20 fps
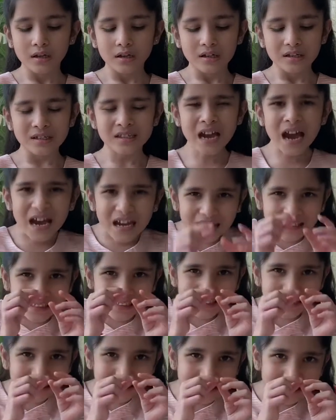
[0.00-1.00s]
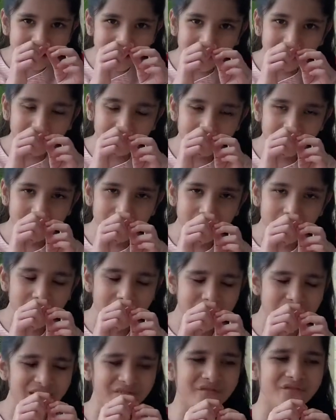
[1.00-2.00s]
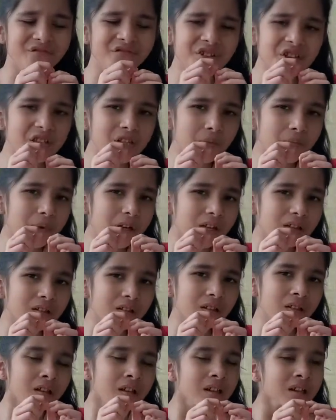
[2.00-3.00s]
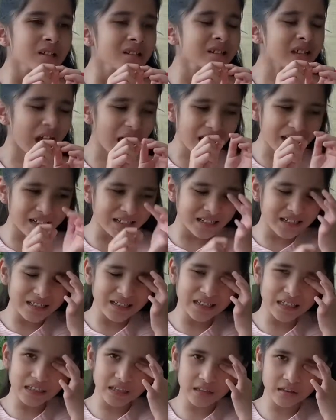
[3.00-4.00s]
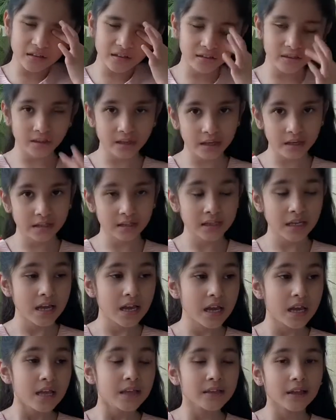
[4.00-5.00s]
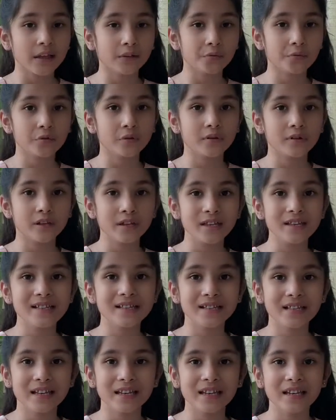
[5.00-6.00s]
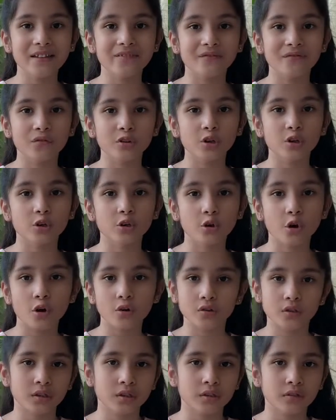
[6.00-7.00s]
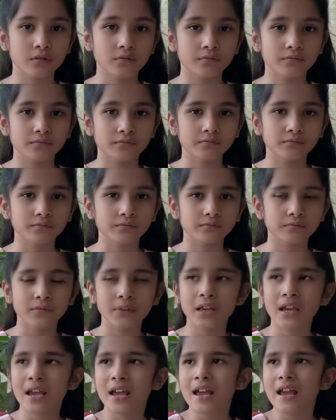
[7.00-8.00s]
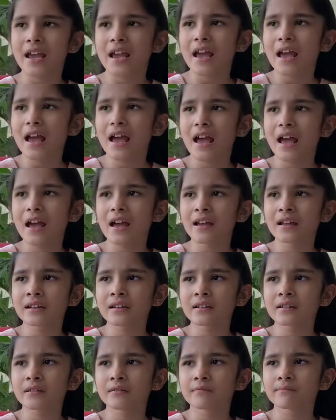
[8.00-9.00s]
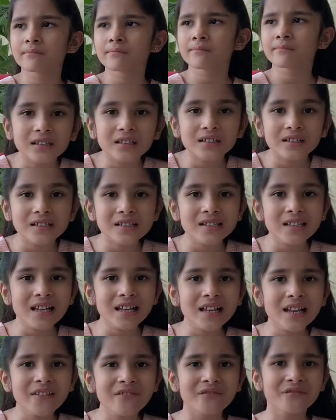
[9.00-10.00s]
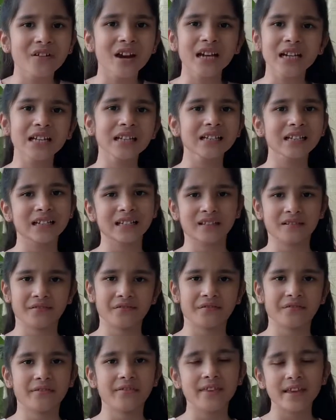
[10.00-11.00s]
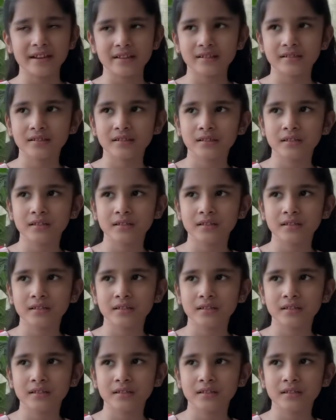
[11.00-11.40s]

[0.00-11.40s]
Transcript: tiny little things, invisible tiny little things that were easily forgotten. And silly, funny little things